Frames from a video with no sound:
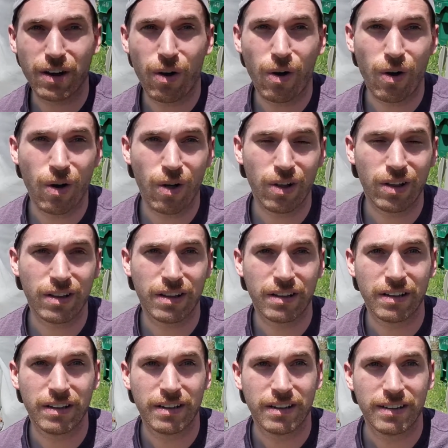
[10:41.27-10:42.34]
hole
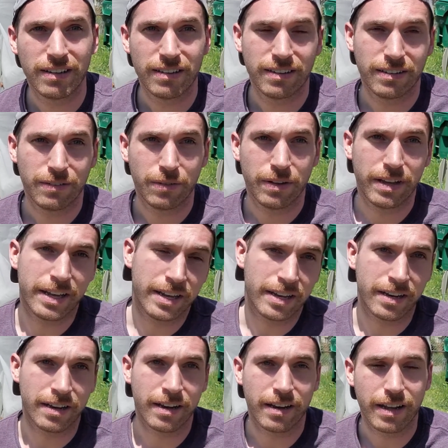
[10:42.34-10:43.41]

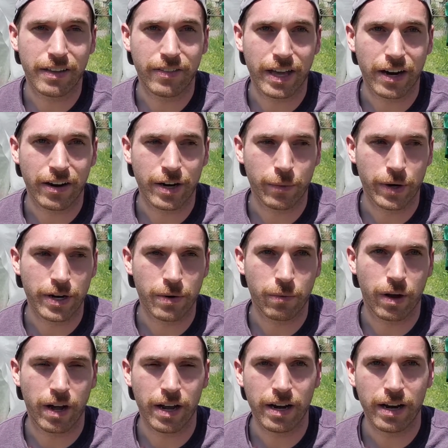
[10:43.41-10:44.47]
in the area where you
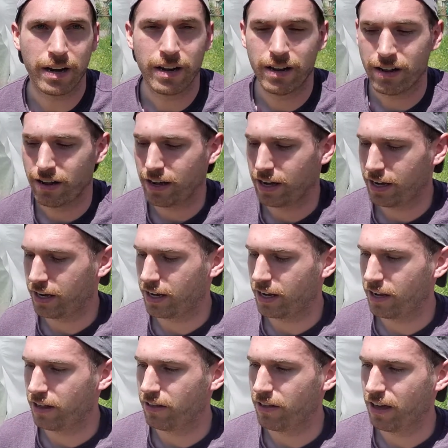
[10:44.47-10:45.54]
want,
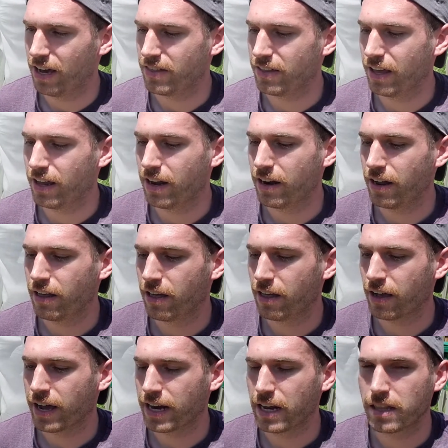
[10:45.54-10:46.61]
and then
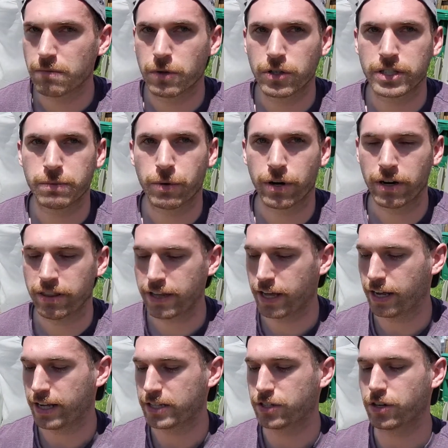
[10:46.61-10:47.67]
kind of the most important
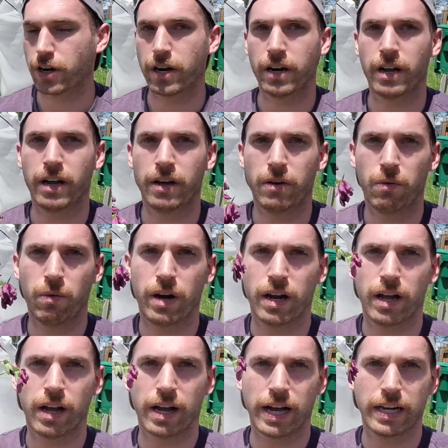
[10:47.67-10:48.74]
thing is you're gonna want
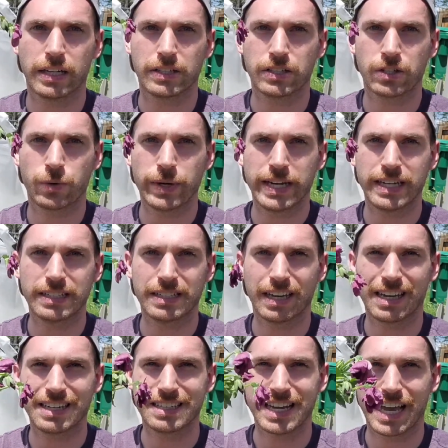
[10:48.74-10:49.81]
to kind of squeeze the
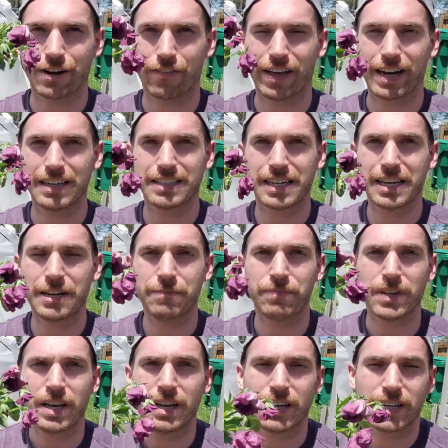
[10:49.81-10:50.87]
container that it's in,
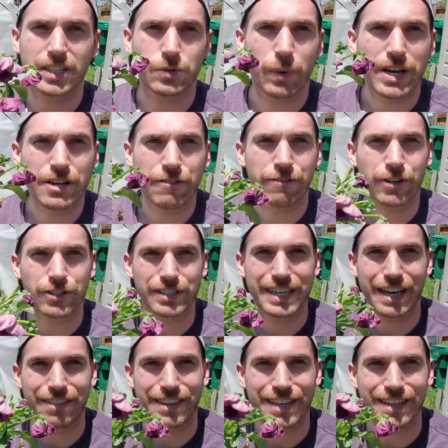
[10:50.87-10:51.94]
because when you first
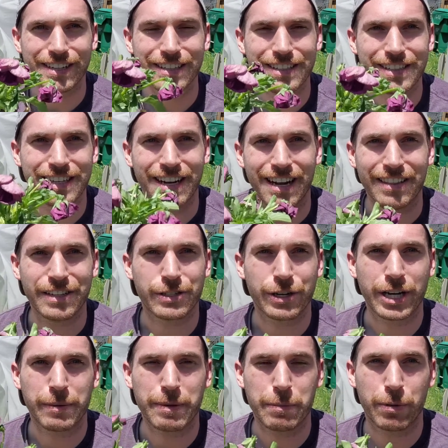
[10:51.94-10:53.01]
get these are
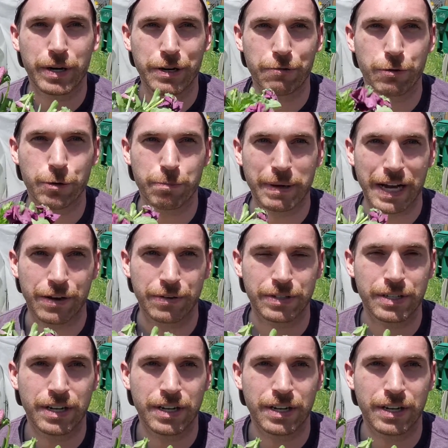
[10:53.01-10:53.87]
going to be pretty root bound.